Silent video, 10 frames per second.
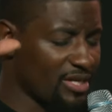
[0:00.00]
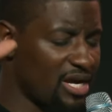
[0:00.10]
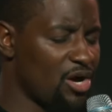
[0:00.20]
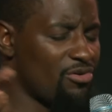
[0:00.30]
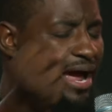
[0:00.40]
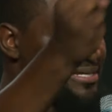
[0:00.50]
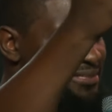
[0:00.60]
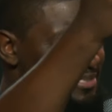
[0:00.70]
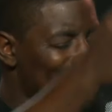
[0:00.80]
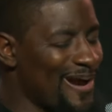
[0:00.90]

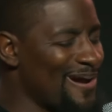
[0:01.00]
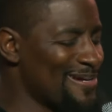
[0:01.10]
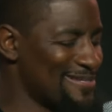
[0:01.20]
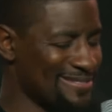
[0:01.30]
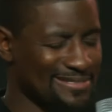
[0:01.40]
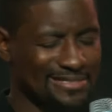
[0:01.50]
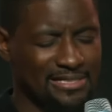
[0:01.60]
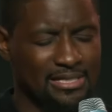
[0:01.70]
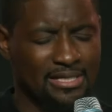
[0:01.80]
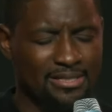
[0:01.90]
arises in our hearts
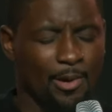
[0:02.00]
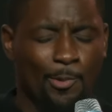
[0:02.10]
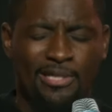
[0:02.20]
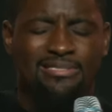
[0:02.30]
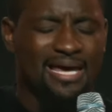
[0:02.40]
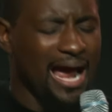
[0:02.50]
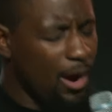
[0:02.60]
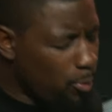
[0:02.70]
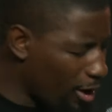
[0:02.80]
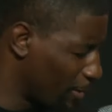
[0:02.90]
that we say, I
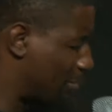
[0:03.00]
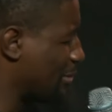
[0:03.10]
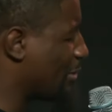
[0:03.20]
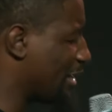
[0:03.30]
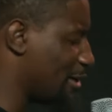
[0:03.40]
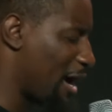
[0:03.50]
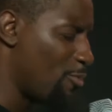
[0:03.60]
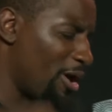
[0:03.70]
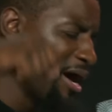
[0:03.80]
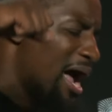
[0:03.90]
want to be well. I
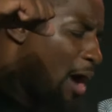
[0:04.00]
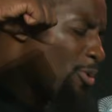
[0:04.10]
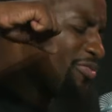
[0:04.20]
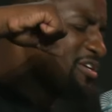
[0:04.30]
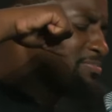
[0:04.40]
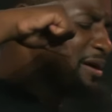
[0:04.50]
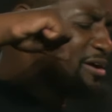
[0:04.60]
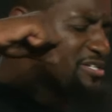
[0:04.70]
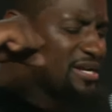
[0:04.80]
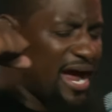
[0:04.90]
want, I want this
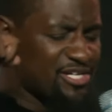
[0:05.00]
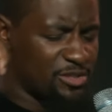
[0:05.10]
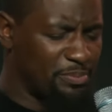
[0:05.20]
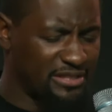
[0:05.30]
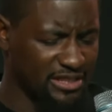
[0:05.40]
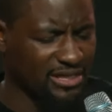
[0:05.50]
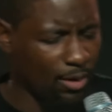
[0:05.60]
marriage to not just be good, I